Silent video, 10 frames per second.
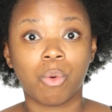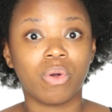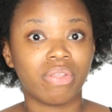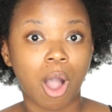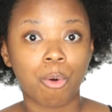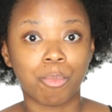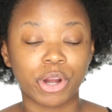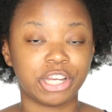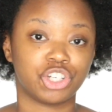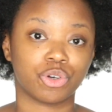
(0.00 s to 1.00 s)
without
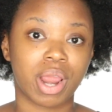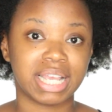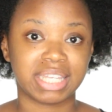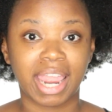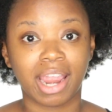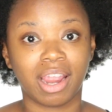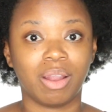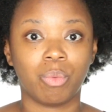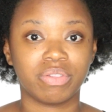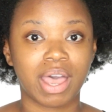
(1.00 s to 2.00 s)
moisturized hair
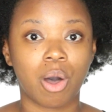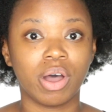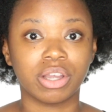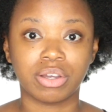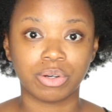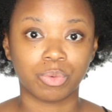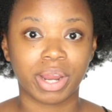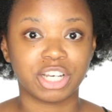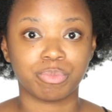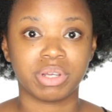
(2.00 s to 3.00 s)
and without a good
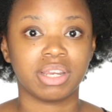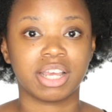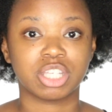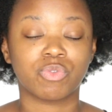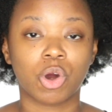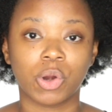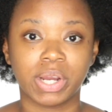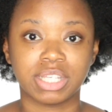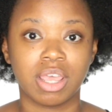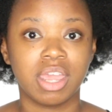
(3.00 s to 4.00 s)
regimen as far
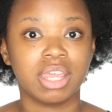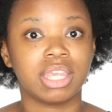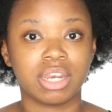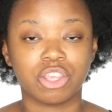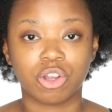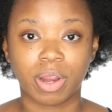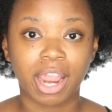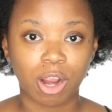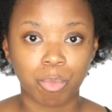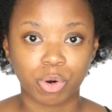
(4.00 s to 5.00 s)
as getting your
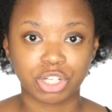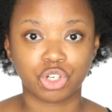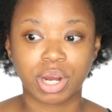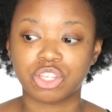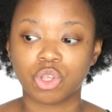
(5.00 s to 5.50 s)
hair moisturized.